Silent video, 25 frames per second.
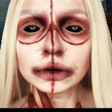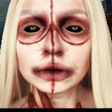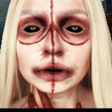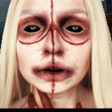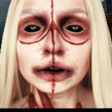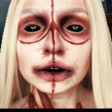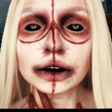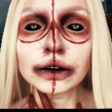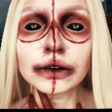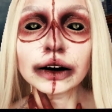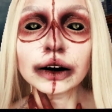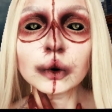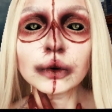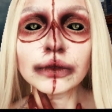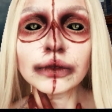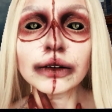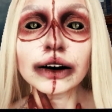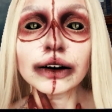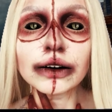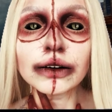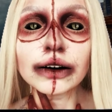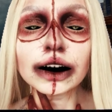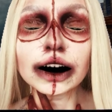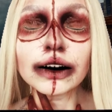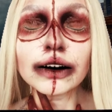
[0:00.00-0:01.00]
It didn't
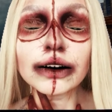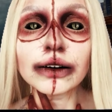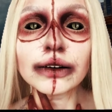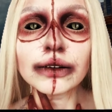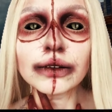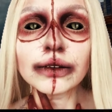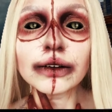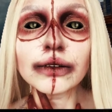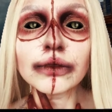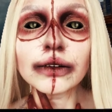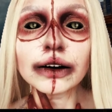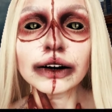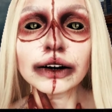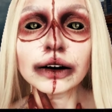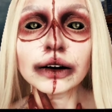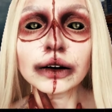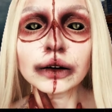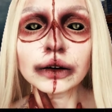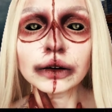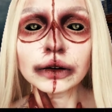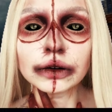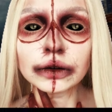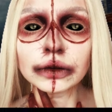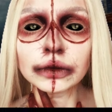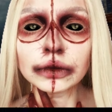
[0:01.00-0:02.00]
make it any
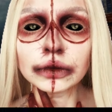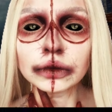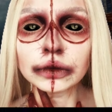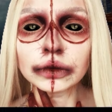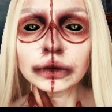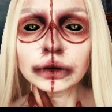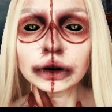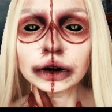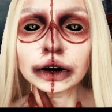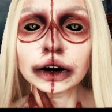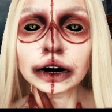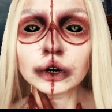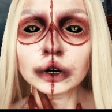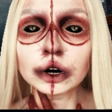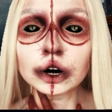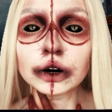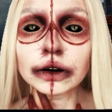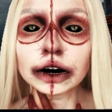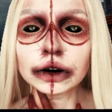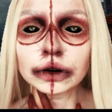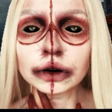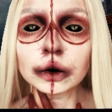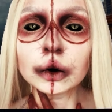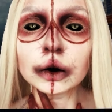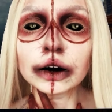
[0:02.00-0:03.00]
easier. When she
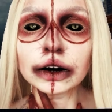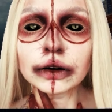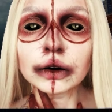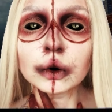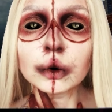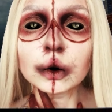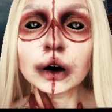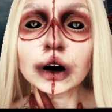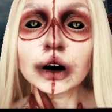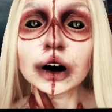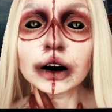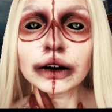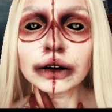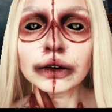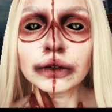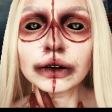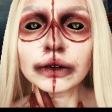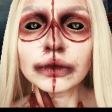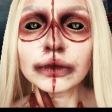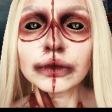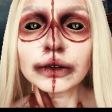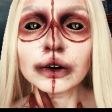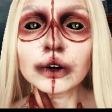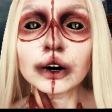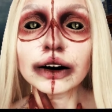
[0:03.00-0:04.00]
was drinking light,
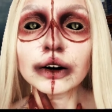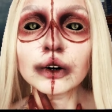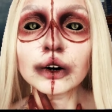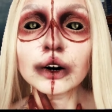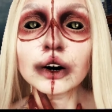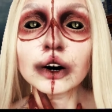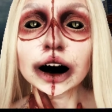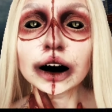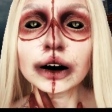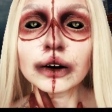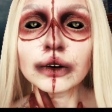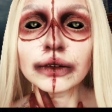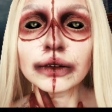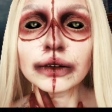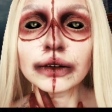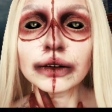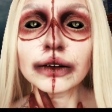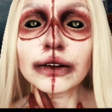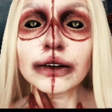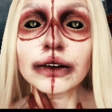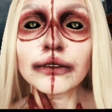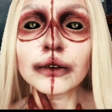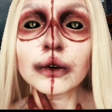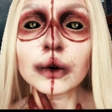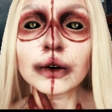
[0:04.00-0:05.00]
she shone,
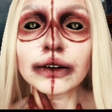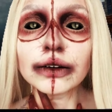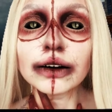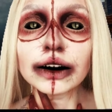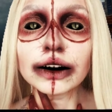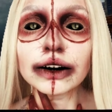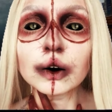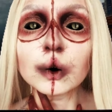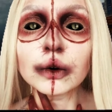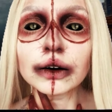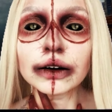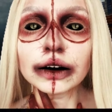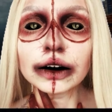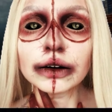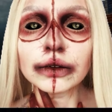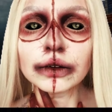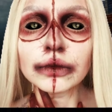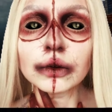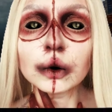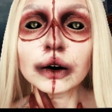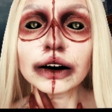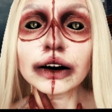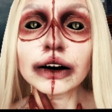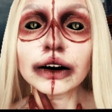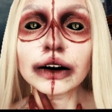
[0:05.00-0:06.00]
would wake us up at
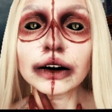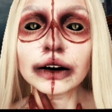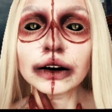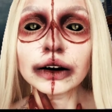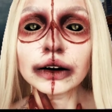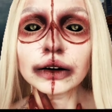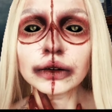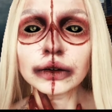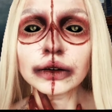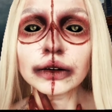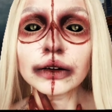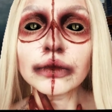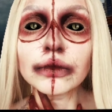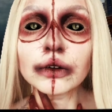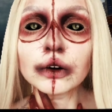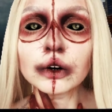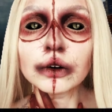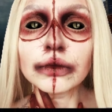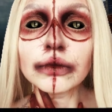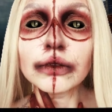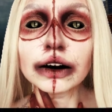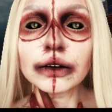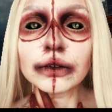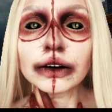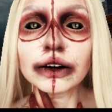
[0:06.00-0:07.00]
3 a.m. with
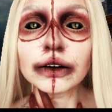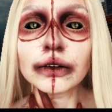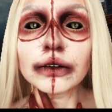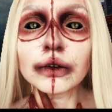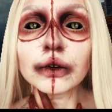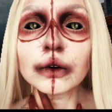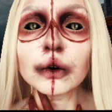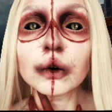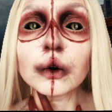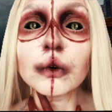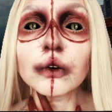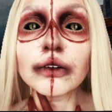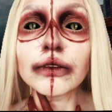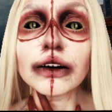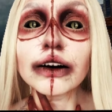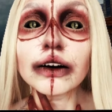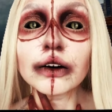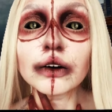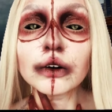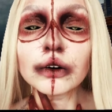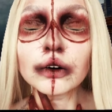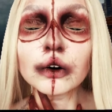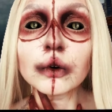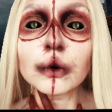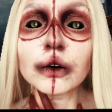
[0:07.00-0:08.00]
pancakes, dripping
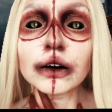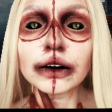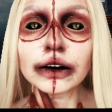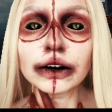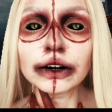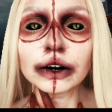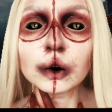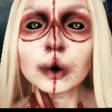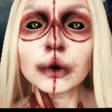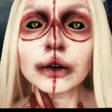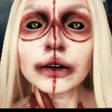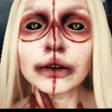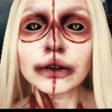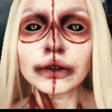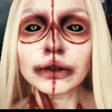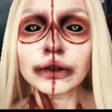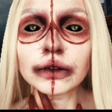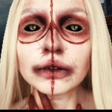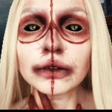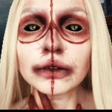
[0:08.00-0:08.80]
in cherry syrup.